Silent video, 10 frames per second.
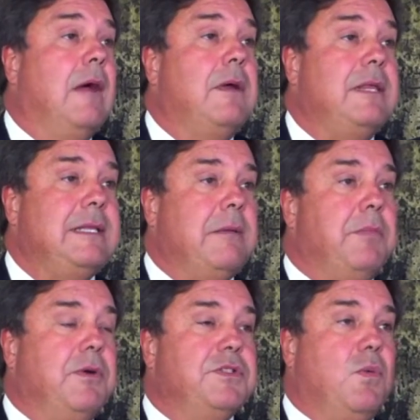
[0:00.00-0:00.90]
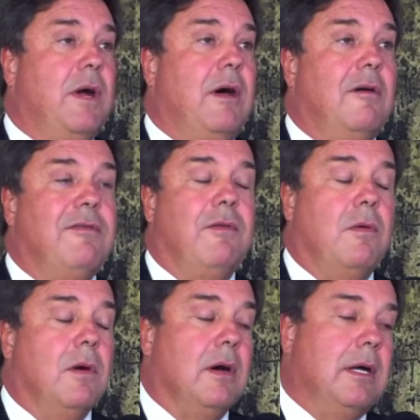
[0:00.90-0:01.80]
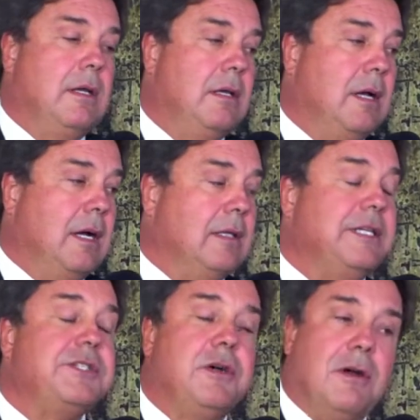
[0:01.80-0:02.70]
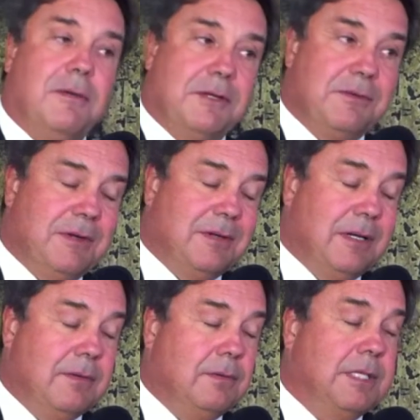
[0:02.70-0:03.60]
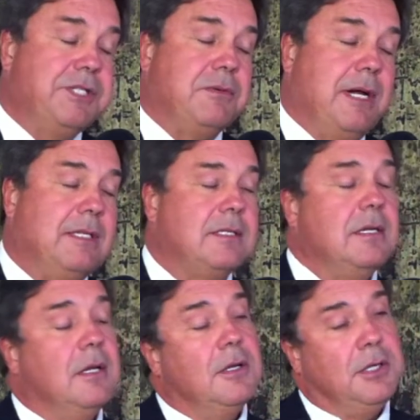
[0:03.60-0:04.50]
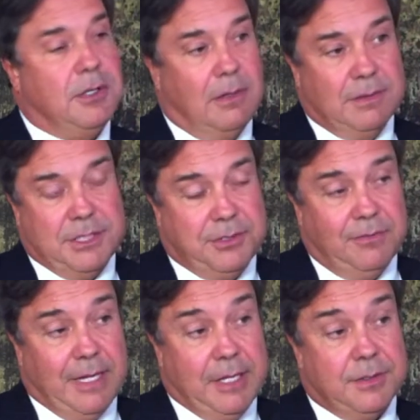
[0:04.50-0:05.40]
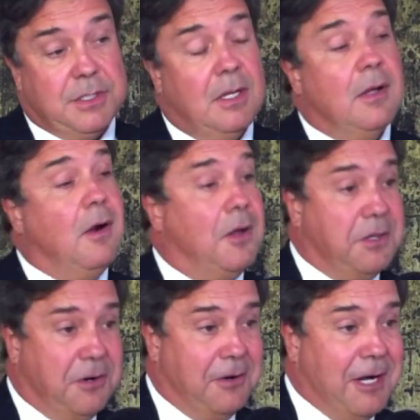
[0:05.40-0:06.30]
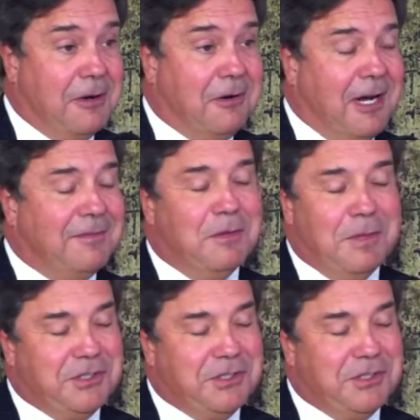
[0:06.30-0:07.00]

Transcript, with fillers: And we think that bodes well for uh, at least current re- re- uh, lease rates, current residual values on the current aircraft.